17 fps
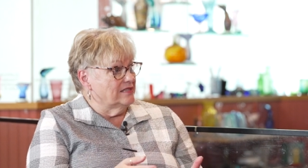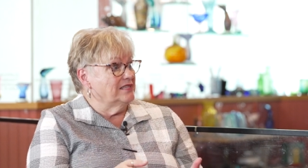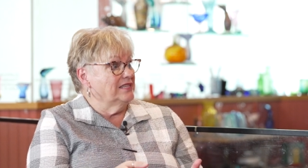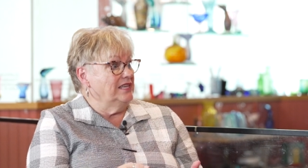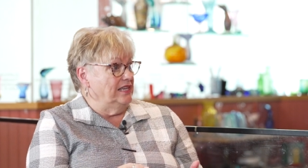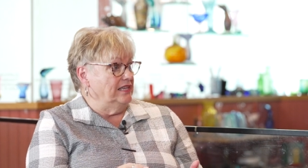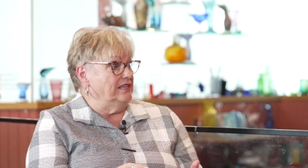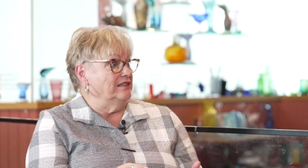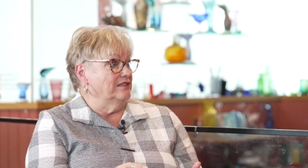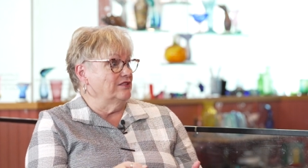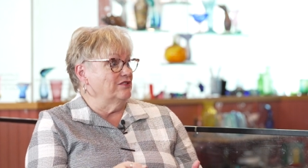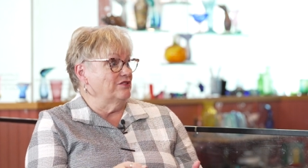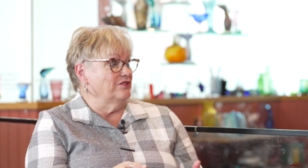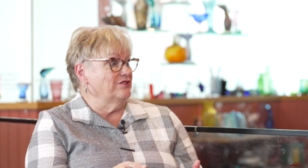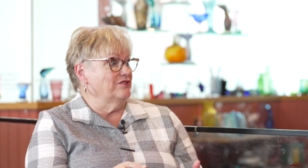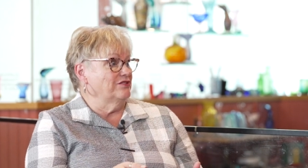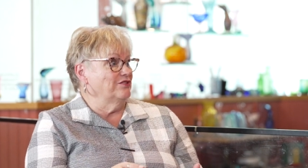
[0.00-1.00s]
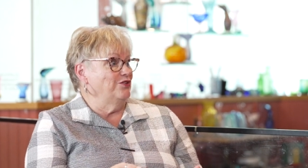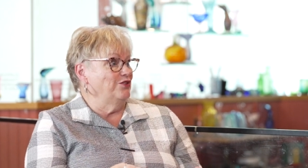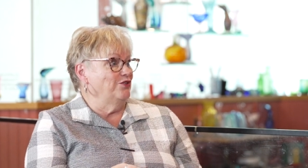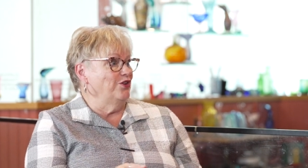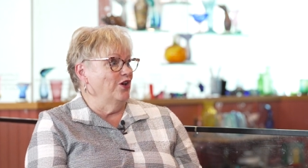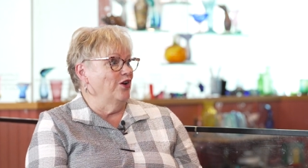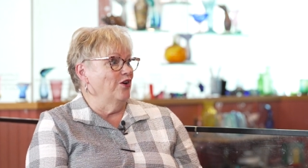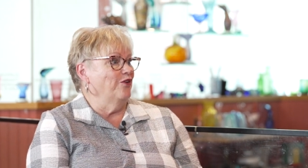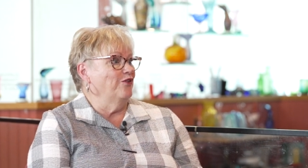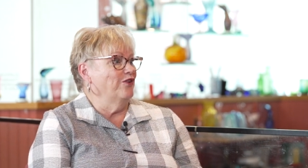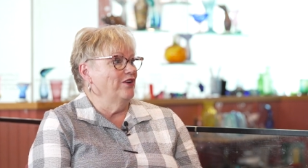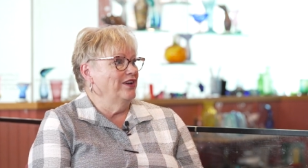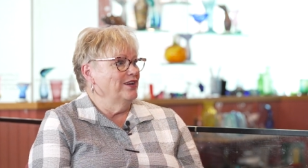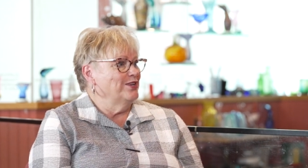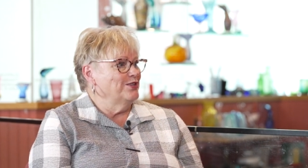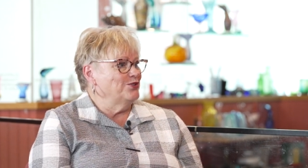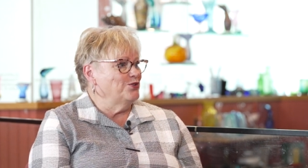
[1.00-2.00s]
scenes, you know.
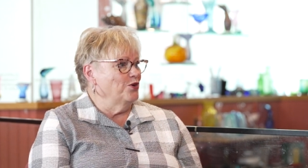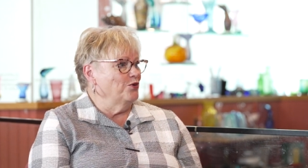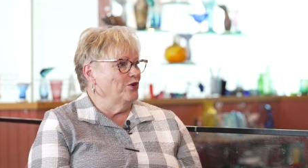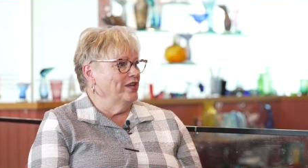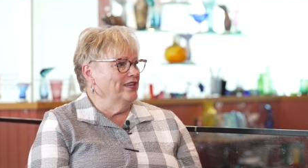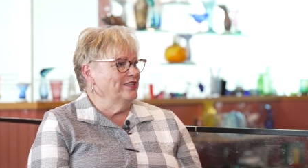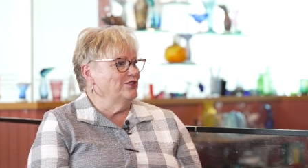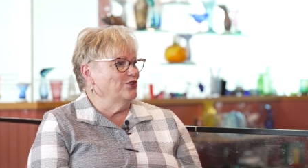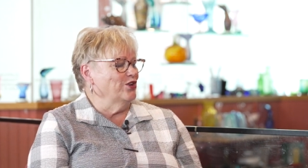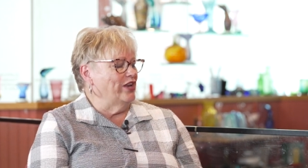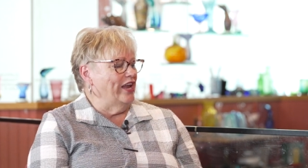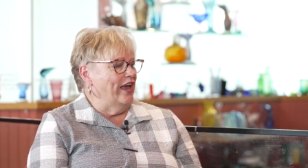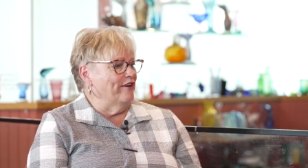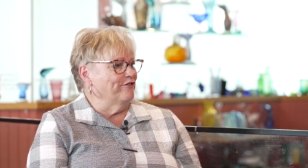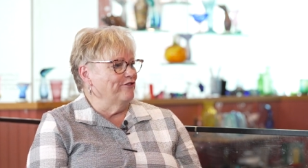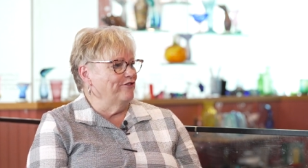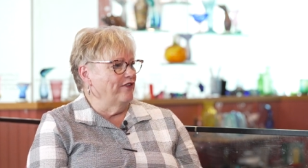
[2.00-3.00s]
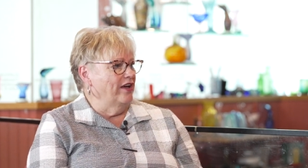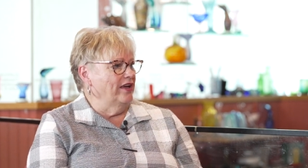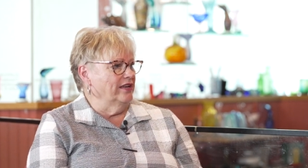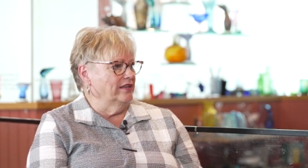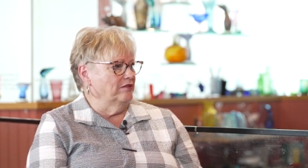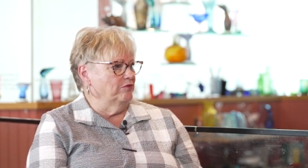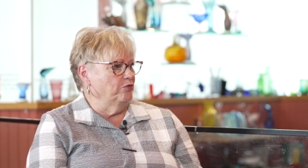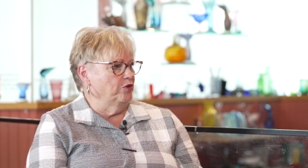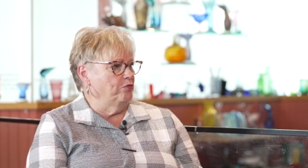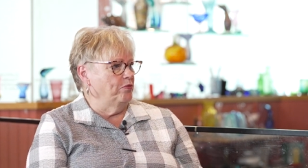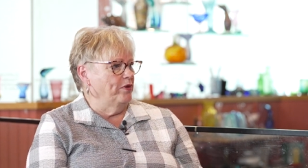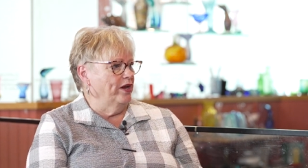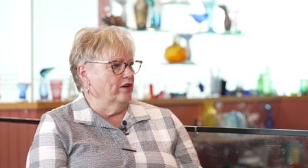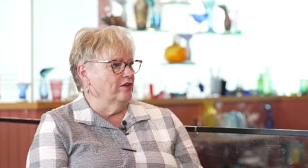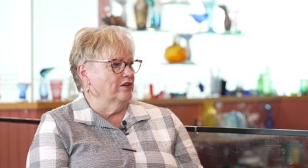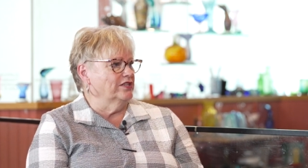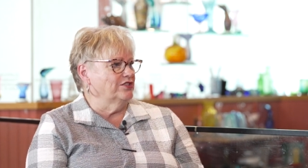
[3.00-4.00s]
So kids could have fun with
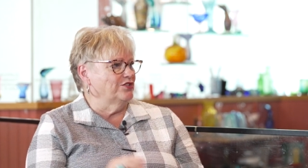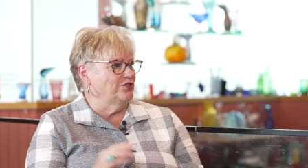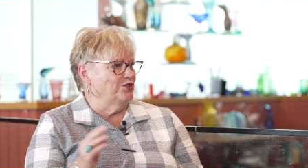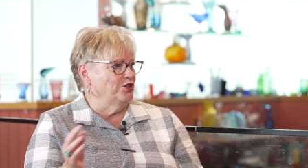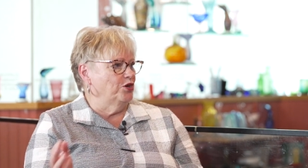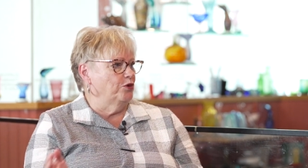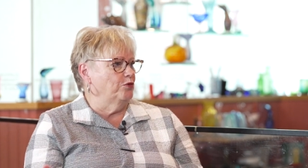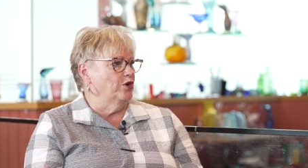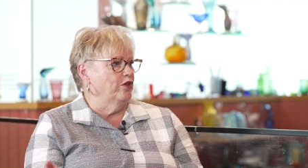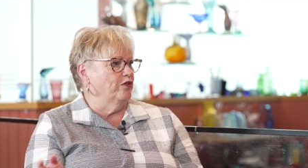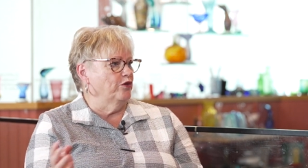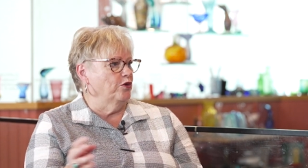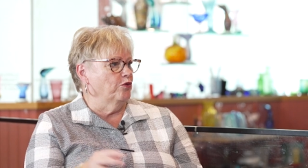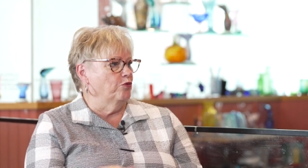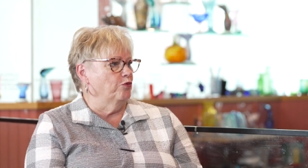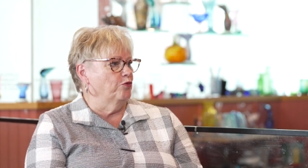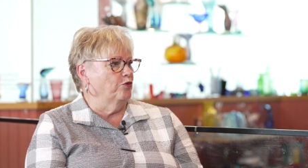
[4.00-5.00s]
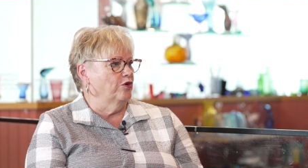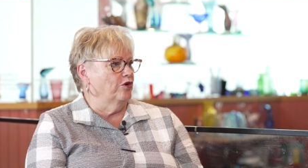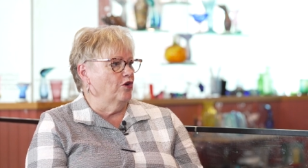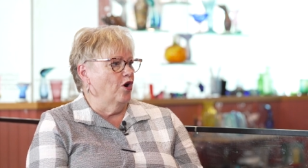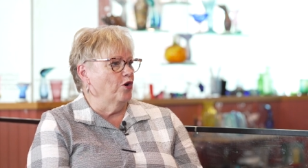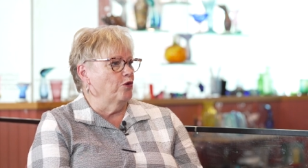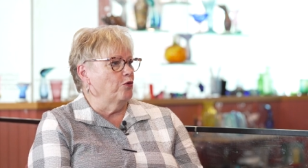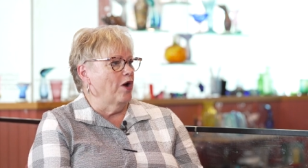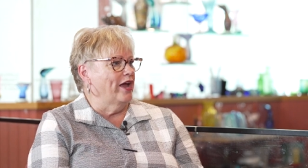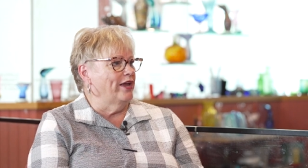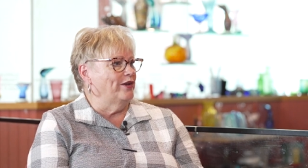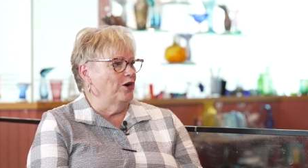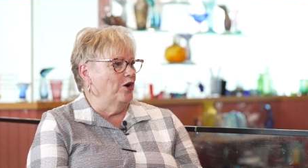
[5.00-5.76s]
parents, you know, on the car ride